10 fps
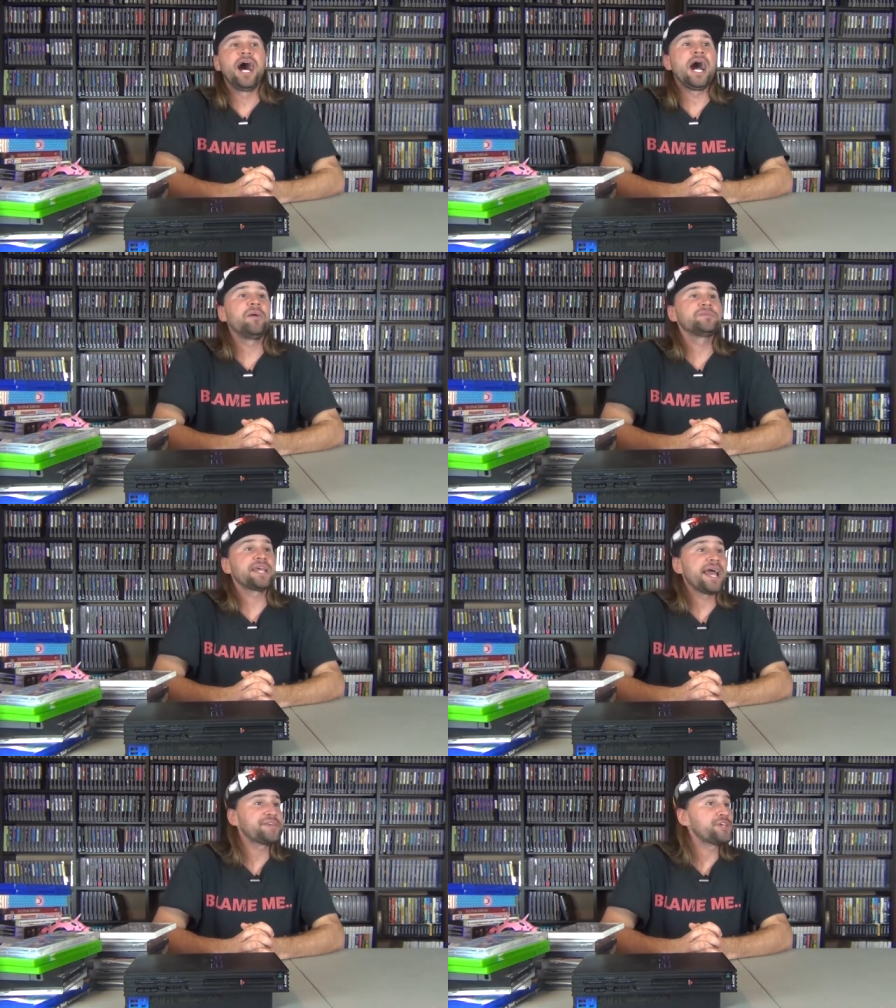I was
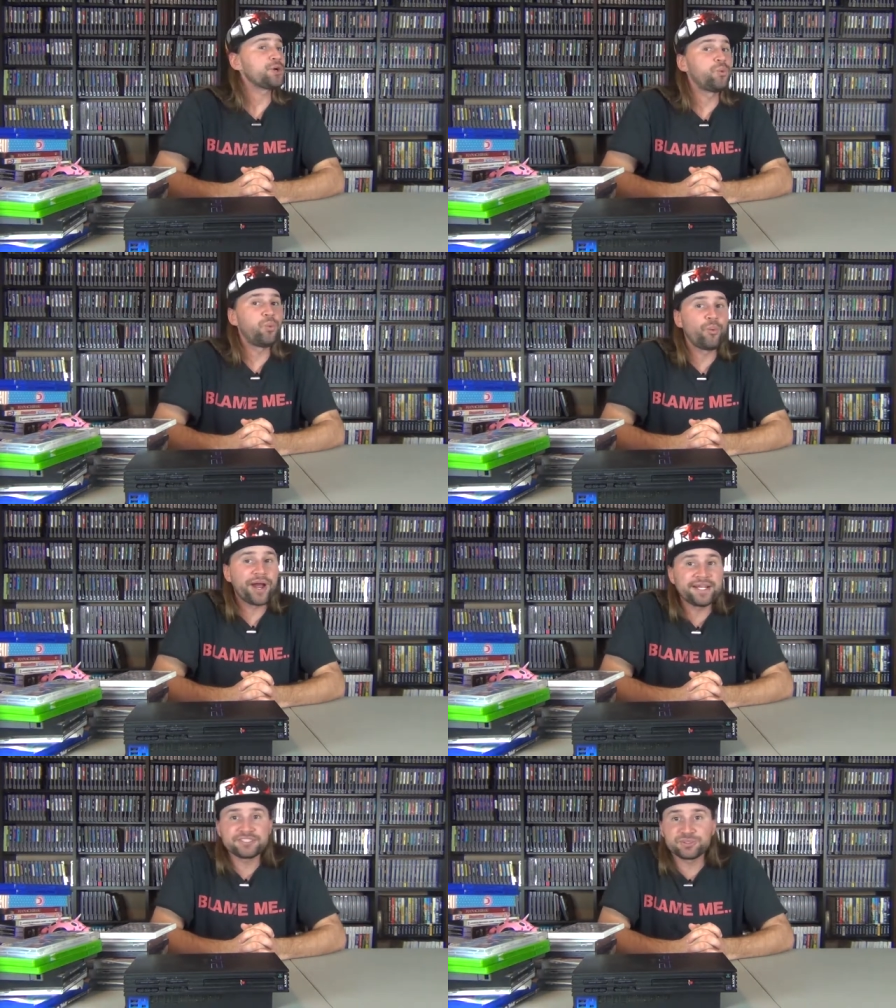actually
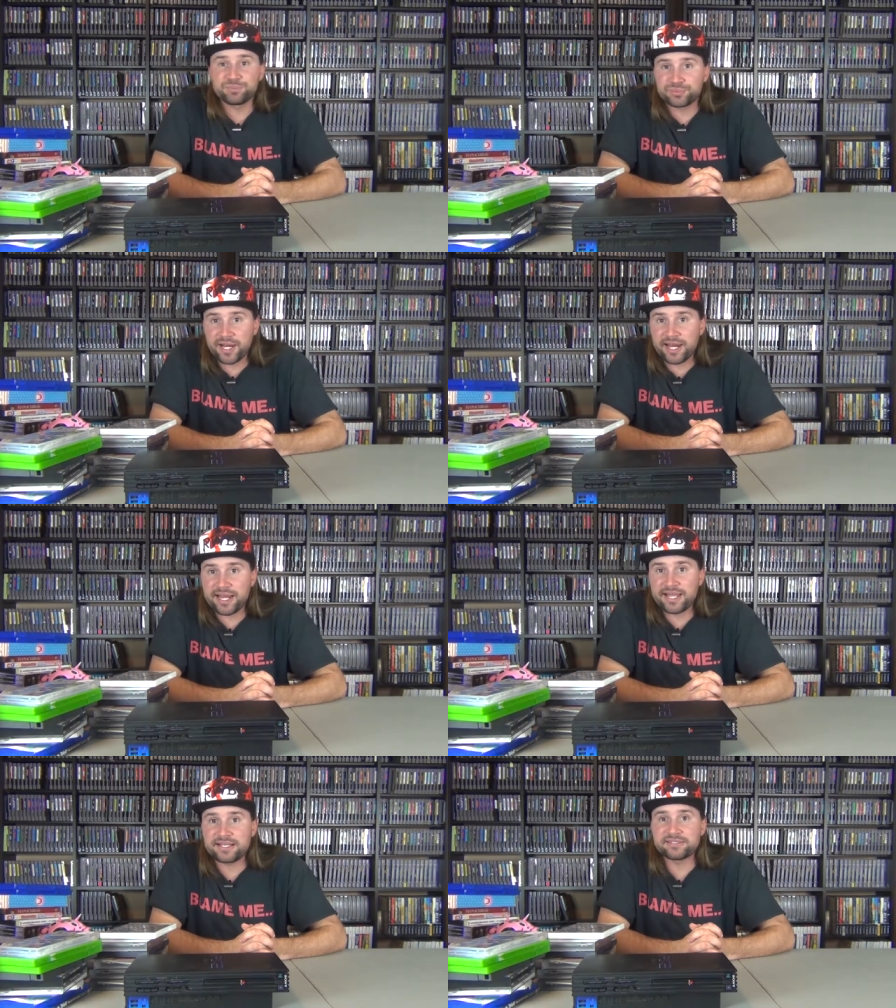quite
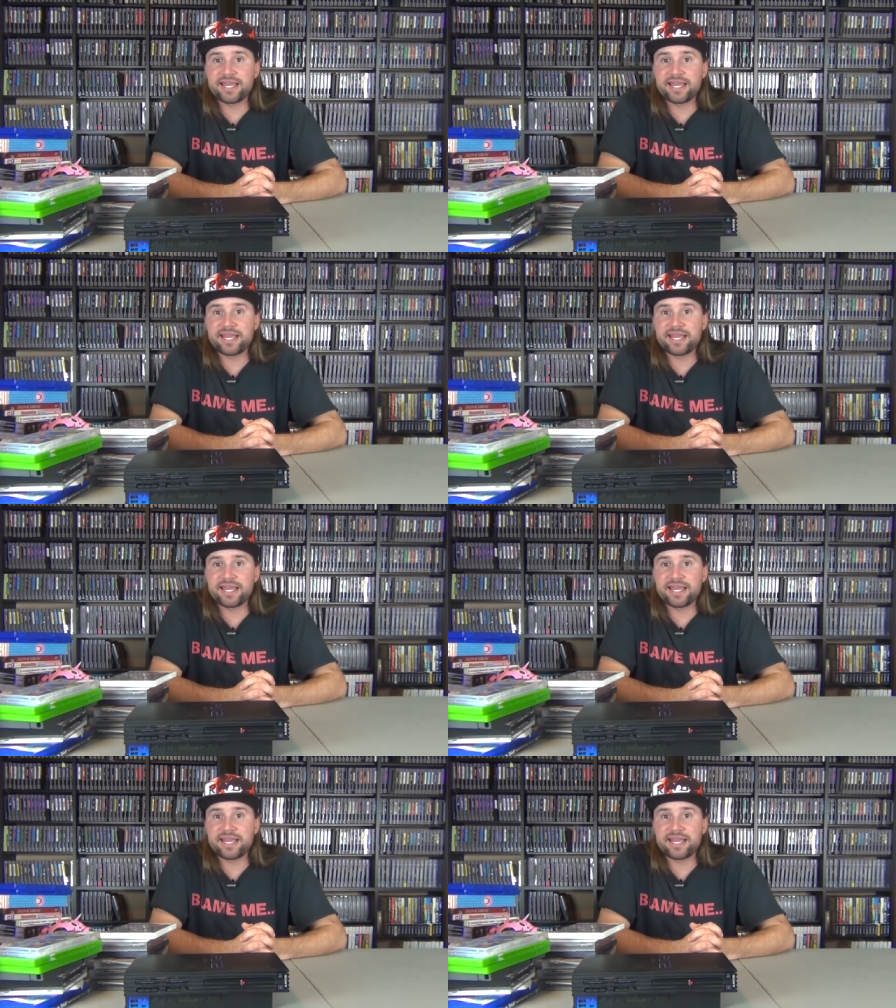surprised